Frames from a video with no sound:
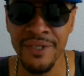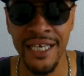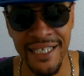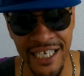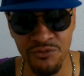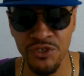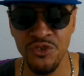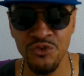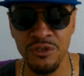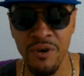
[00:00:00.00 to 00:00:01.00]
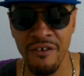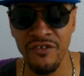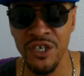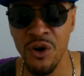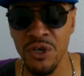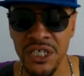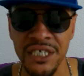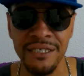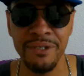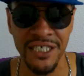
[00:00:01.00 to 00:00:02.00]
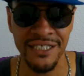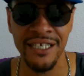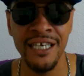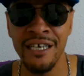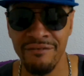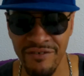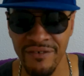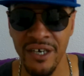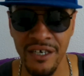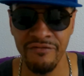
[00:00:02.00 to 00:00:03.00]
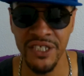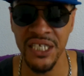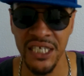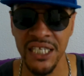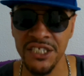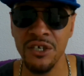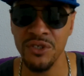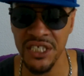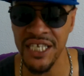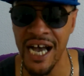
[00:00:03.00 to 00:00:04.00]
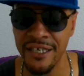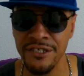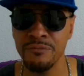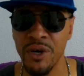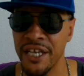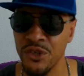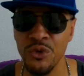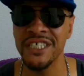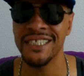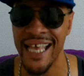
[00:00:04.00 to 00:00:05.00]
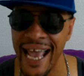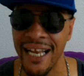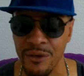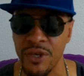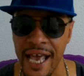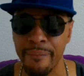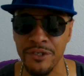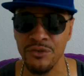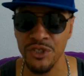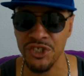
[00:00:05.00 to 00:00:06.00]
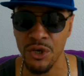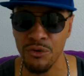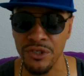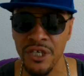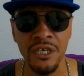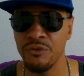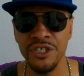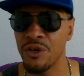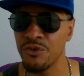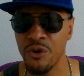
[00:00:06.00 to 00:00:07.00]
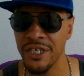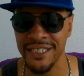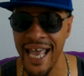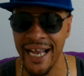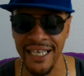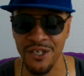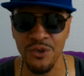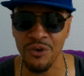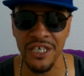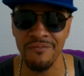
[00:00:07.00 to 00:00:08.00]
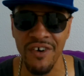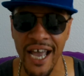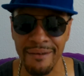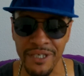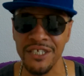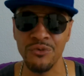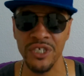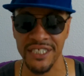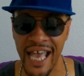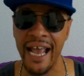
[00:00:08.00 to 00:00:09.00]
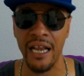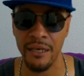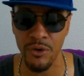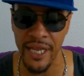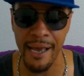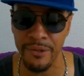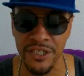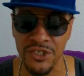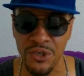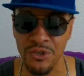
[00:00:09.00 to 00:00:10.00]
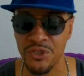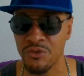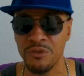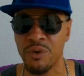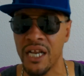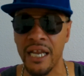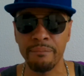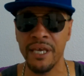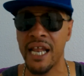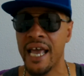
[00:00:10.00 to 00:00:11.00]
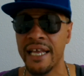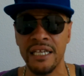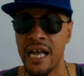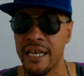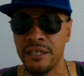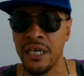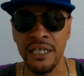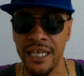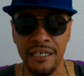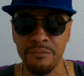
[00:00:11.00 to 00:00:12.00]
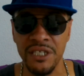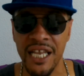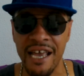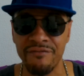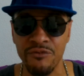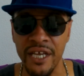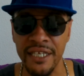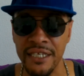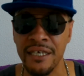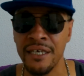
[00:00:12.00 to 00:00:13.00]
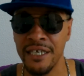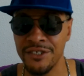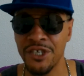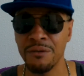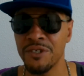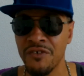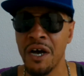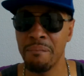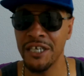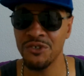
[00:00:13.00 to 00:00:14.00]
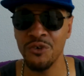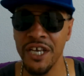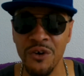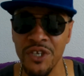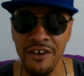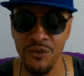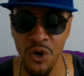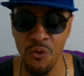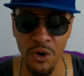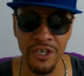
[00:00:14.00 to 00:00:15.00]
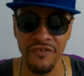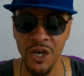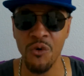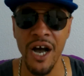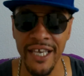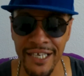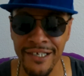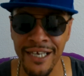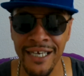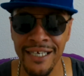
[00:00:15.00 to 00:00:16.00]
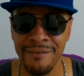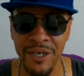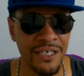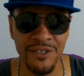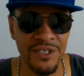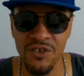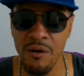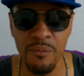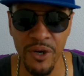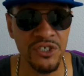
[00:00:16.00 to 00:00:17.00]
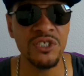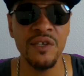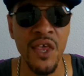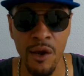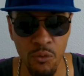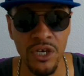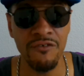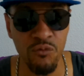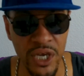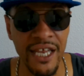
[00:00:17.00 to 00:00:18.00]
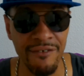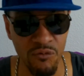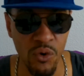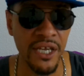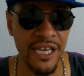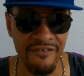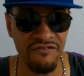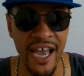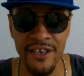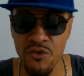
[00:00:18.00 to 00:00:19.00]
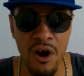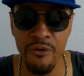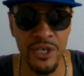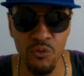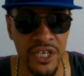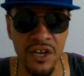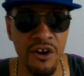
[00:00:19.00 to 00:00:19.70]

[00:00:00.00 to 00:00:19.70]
And that's when you're too smart for your own good, because Vitaly Klitschko is a doctor, probably knew exactly what happened to his shoulder. When you don't know exactly, you're going to keep fighting, but he knew exactly what happened to his shoulder, so he's probably like, man, I ain't, that could be life-threatening in terms of my shoulder ain't gonna never going to work if I go out here. But a normal person would have went and won that fight. You already win it.